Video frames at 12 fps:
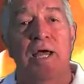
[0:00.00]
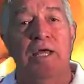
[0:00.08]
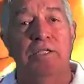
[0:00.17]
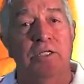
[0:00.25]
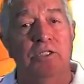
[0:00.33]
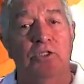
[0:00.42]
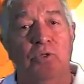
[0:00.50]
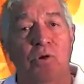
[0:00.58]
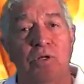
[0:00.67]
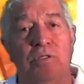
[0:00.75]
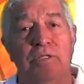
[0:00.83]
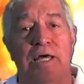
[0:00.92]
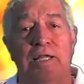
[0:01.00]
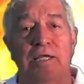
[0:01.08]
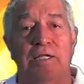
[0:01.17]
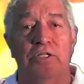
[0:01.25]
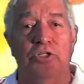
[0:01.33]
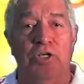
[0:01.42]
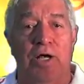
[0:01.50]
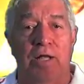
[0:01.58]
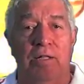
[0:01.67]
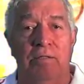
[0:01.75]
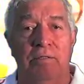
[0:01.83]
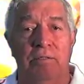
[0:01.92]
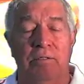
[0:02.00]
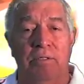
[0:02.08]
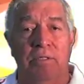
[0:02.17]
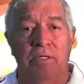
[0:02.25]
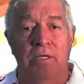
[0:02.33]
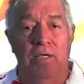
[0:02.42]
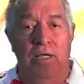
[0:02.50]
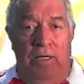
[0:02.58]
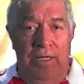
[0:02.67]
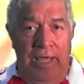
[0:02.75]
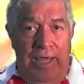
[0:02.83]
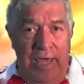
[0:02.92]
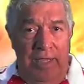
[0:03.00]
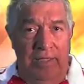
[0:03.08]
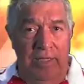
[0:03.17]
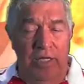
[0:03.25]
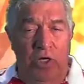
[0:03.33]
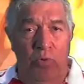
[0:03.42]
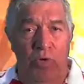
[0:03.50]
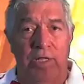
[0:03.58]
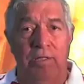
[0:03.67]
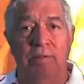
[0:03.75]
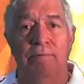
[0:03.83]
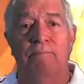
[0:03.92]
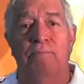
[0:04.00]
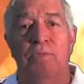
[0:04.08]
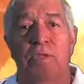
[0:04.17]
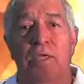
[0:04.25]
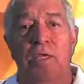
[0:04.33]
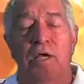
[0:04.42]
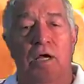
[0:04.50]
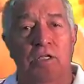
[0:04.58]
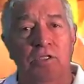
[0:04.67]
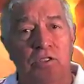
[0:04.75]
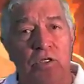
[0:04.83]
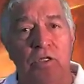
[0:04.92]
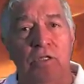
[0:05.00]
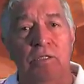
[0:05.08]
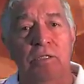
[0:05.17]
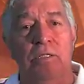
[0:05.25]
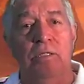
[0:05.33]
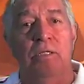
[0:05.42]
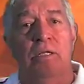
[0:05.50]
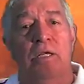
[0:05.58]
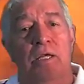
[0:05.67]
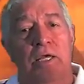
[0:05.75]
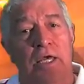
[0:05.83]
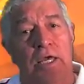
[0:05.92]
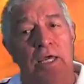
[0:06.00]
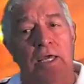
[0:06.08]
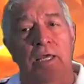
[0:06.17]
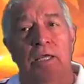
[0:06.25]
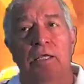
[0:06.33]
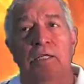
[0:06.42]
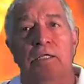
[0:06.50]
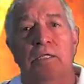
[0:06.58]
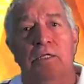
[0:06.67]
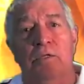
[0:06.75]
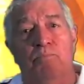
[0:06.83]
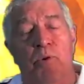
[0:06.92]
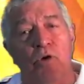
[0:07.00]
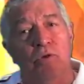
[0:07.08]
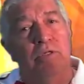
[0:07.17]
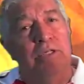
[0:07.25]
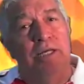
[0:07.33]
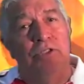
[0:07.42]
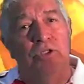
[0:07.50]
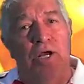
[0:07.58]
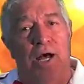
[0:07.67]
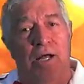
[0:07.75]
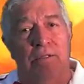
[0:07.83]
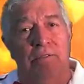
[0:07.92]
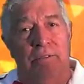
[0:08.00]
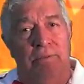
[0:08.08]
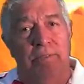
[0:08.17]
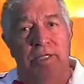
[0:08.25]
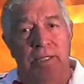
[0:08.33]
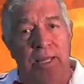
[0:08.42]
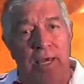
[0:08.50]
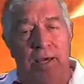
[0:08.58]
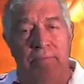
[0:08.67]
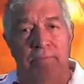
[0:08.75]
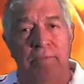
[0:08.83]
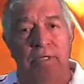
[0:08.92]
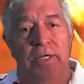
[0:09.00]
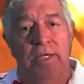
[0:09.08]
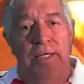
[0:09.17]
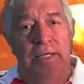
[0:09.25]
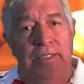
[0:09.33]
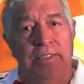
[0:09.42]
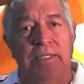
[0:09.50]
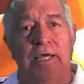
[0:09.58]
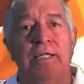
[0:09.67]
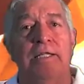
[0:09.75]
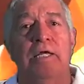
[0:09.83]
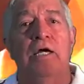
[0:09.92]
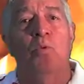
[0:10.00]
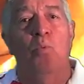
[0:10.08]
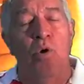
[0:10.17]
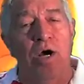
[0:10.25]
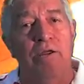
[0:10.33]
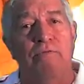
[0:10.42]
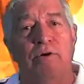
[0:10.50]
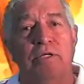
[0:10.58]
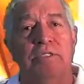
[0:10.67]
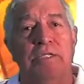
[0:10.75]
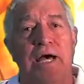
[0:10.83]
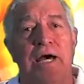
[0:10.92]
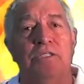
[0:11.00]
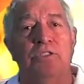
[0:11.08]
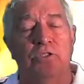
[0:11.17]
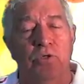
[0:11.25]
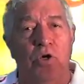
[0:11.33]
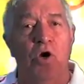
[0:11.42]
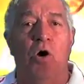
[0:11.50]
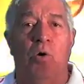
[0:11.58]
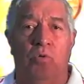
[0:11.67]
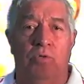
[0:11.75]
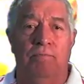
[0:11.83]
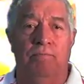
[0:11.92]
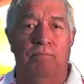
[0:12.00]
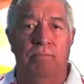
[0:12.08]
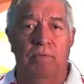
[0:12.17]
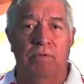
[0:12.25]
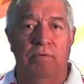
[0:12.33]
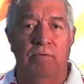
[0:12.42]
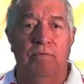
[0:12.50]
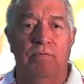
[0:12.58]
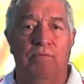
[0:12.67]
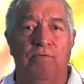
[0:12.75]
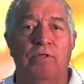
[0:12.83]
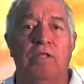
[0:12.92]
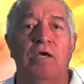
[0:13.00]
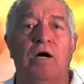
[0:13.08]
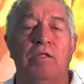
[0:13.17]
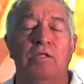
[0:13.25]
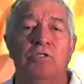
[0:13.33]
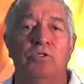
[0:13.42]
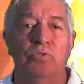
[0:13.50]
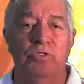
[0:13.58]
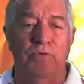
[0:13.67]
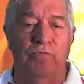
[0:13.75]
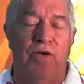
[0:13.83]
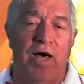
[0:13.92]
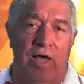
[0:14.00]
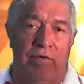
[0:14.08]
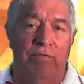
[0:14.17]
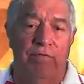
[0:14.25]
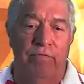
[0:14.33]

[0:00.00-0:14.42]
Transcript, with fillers: And just talk to that inner child, like Anthony Quinn. Until he spoke to that child in him and said, one of us has to go for the other to survive.